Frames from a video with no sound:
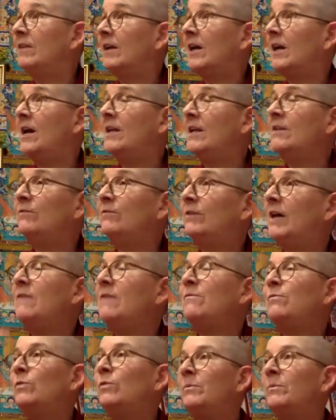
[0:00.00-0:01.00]
the kind of
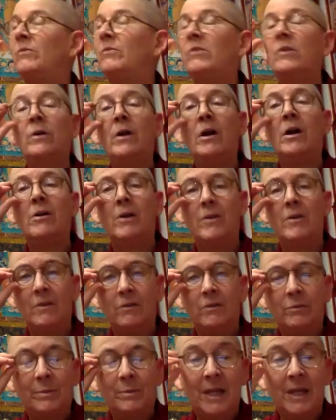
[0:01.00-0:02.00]
life forms there are on
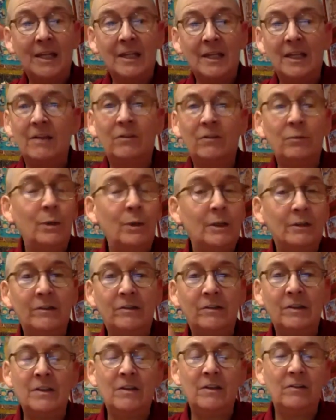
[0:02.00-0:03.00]
this planet, as well
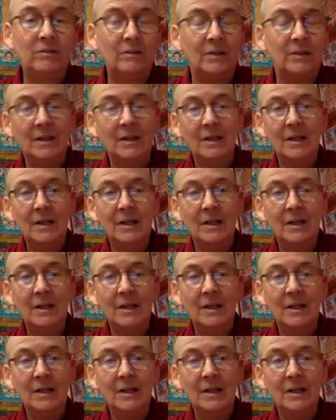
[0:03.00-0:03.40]
as in this